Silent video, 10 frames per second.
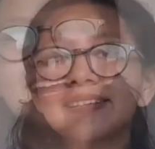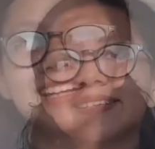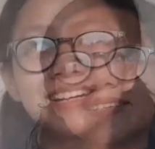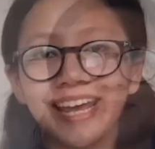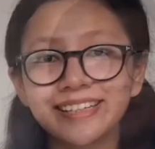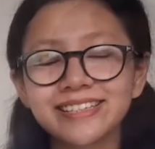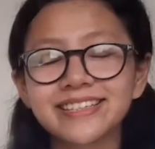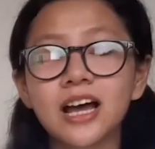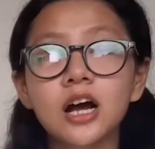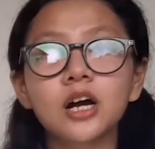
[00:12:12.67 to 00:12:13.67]

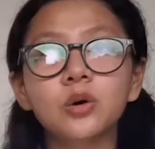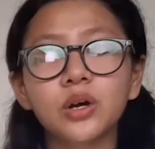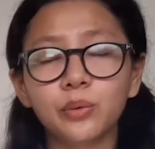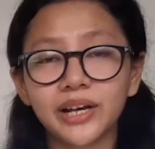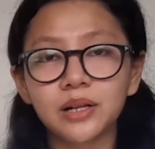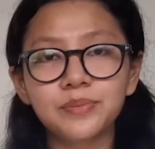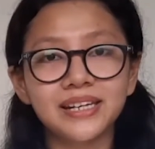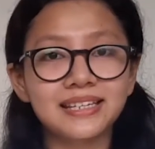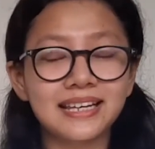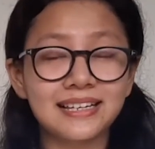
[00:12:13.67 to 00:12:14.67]
Next, we will be
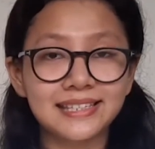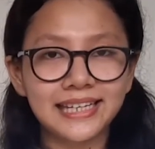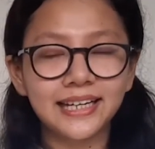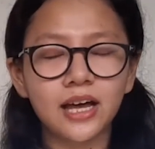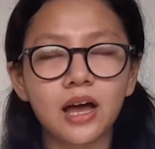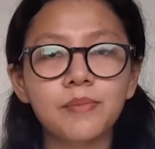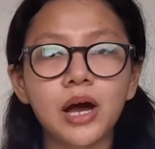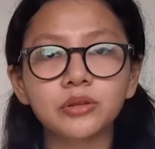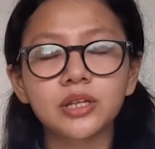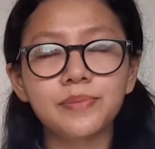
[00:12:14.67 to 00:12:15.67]
discussing
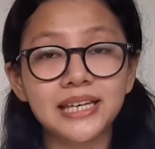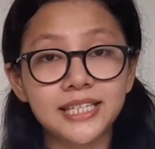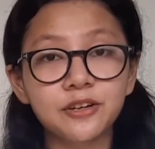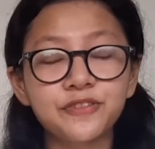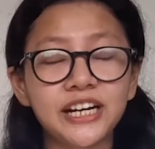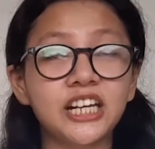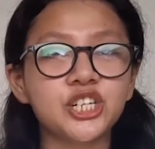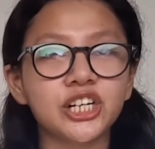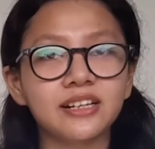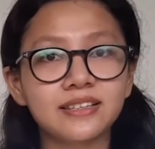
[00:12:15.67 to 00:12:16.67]
about the basic
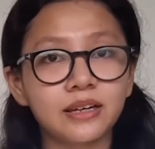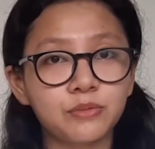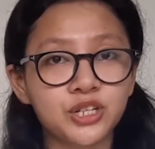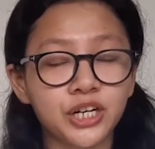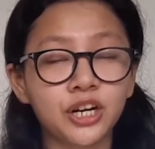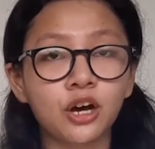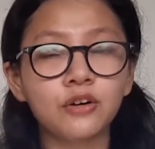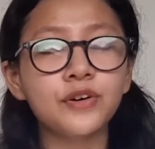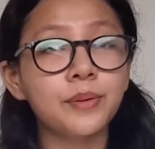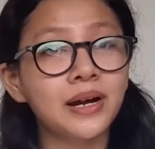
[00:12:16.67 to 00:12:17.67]
financial assumption
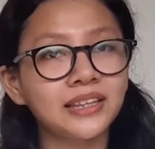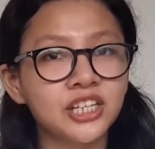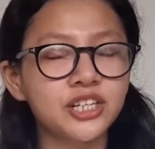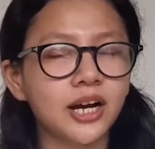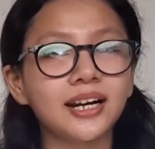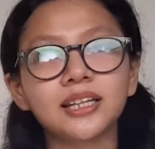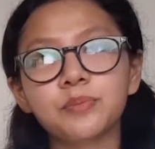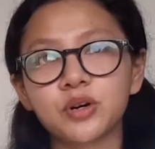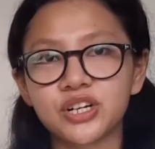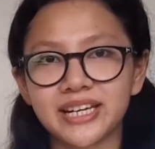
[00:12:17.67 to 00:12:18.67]
of MRT
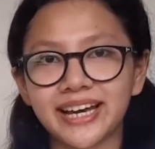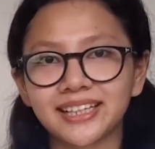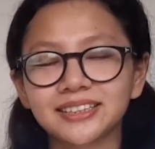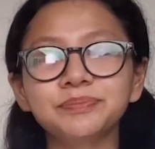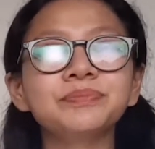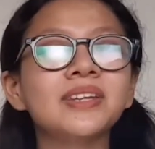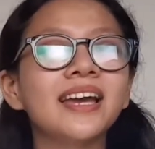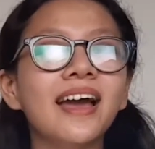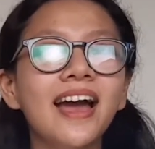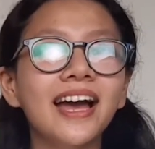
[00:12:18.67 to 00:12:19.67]
Jakarta project.
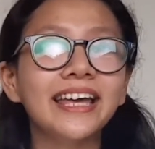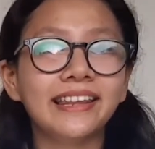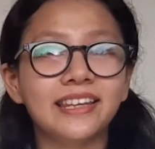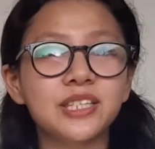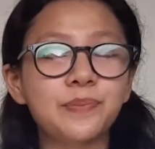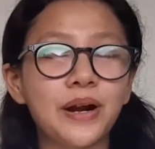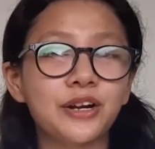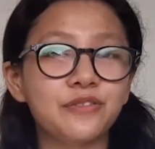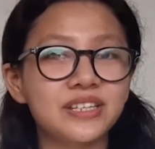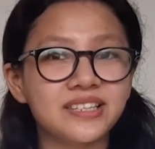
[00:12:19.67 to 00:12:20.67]
In this part
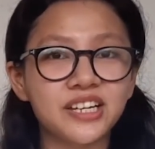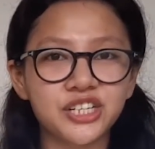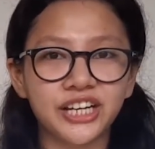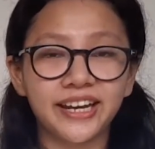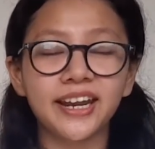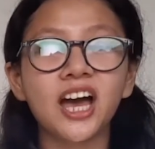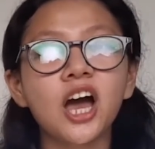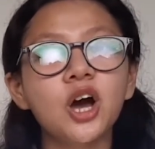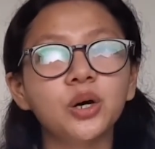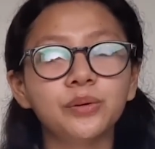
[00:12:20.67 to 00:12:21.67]
of discussion,
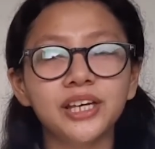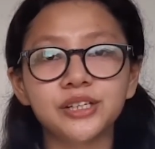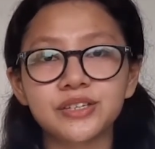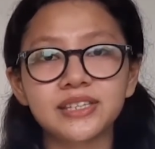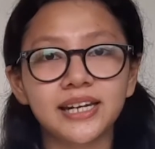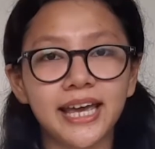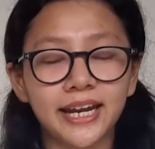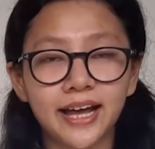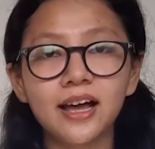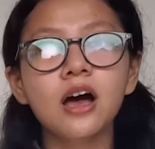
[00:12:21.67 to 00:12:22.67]
we use the
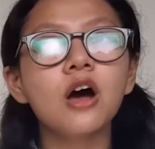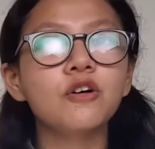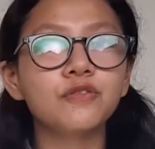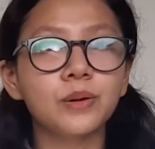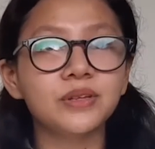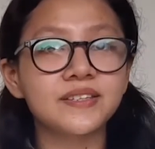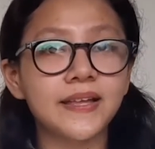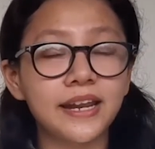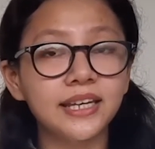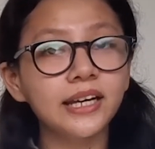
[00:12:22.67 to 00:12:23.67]
data from the
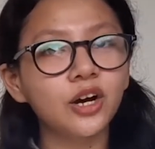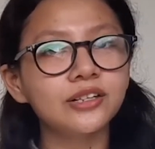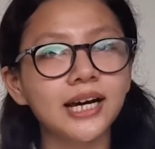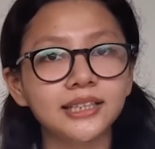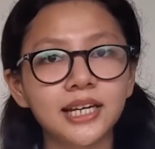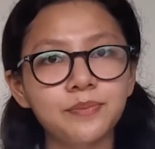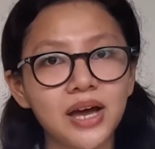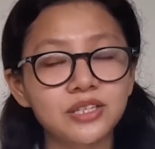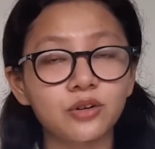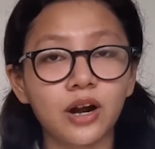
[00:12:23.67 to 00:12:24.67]
study conducted
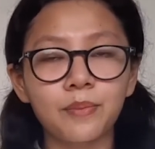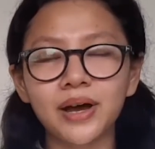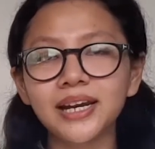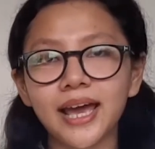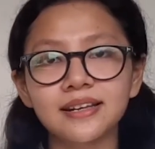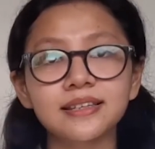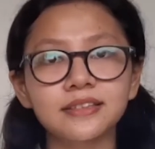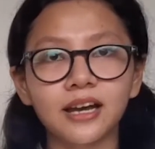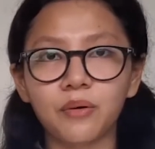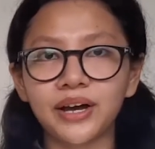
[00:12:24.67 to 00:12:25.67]
by Surahman and
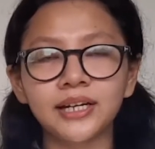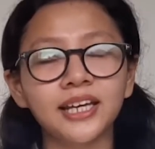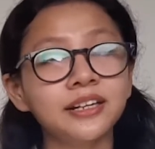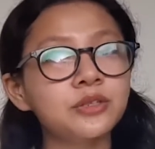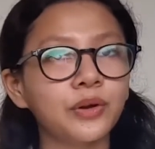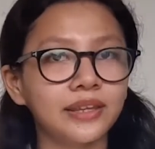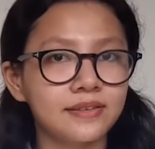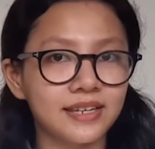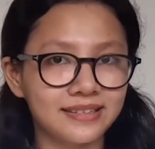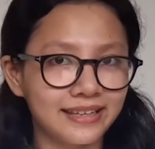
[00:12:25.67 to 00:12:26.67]
Setiawan in
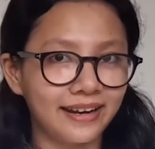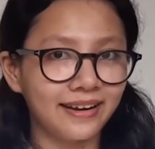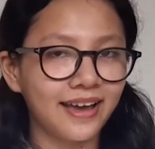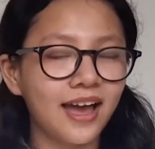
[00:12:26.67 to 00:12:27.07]
2016.